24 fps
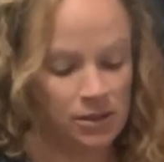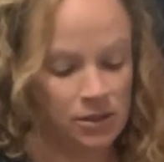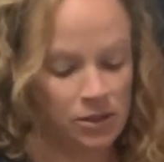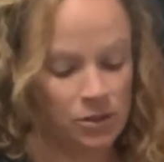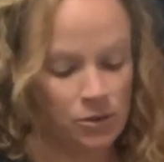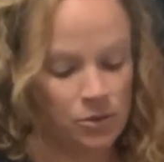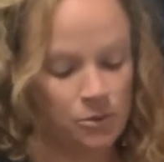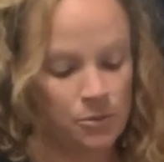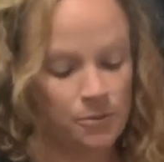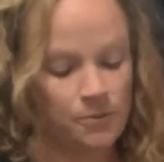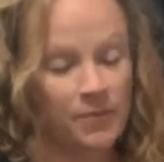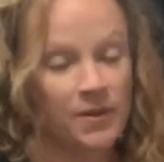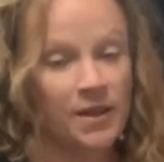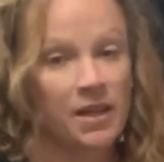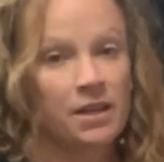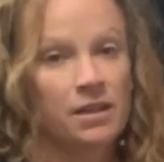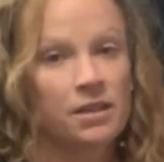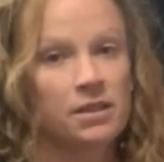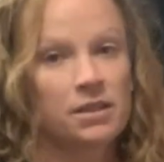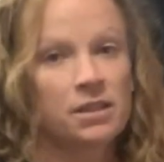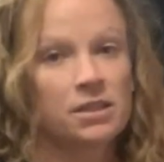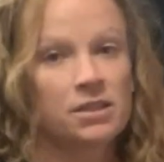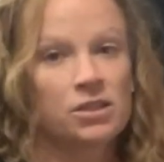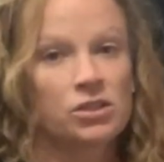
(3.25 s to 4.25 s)
So
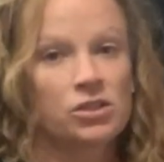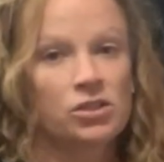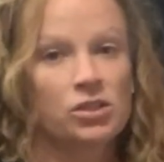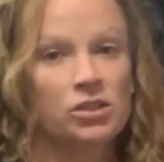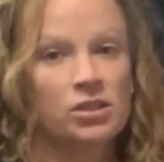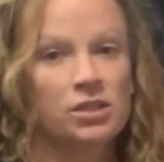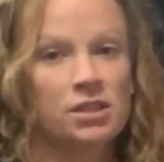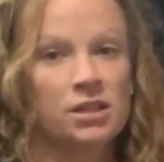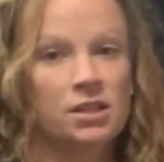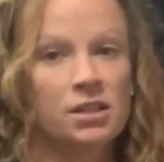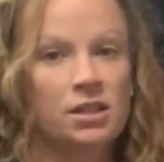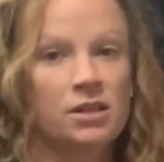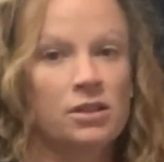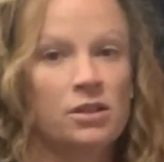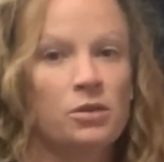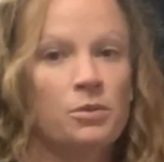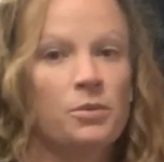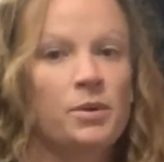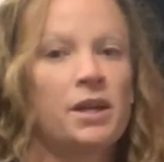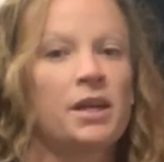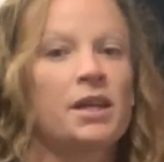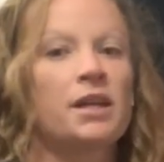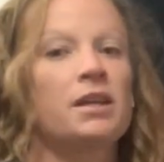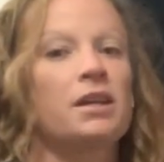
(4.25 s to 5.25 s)
this is just another
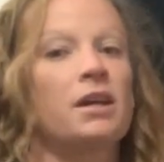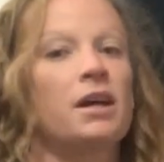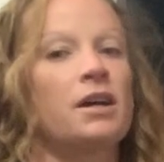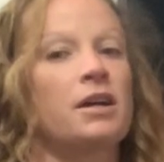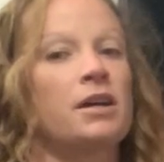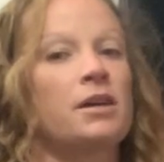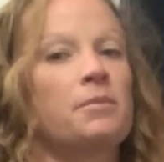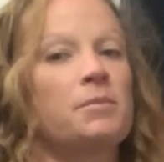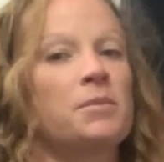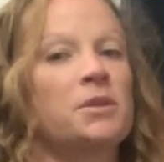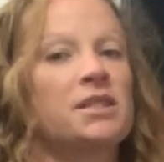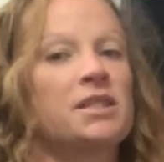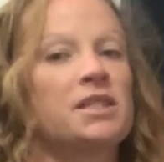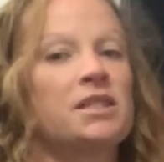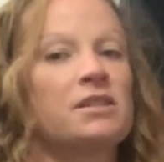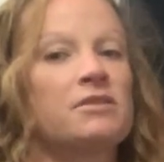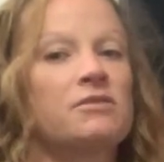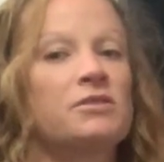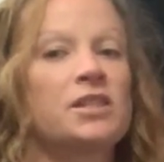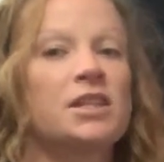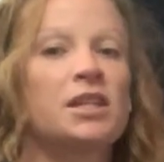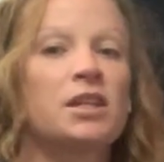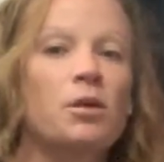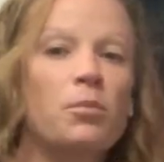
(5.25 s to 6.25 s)
way,
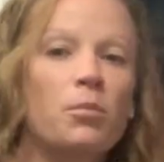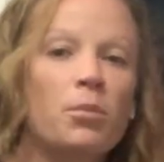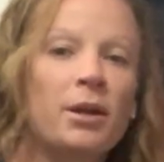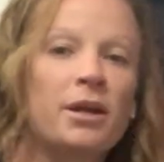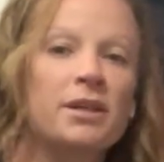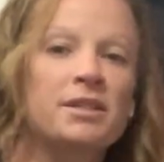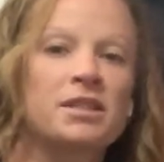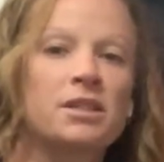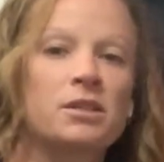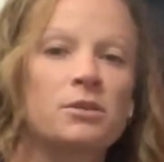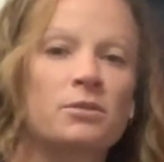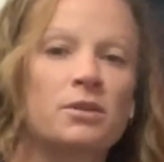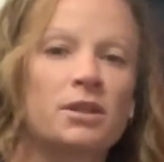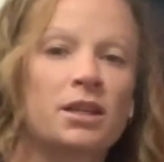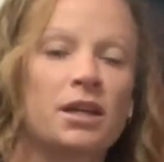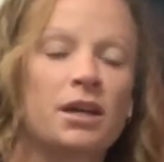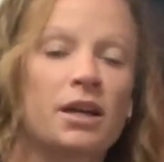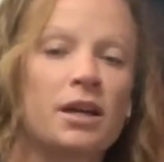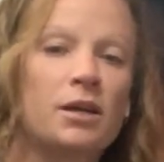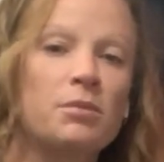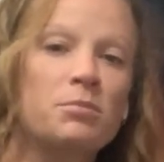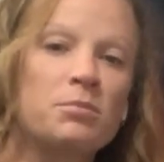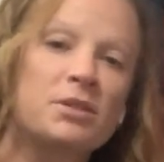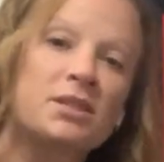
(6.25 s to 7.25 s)
instead of decompressing with the
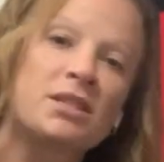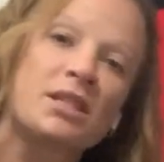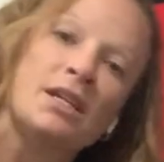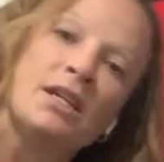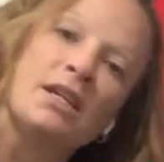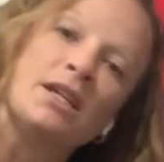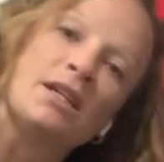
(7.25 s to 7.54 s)
cups,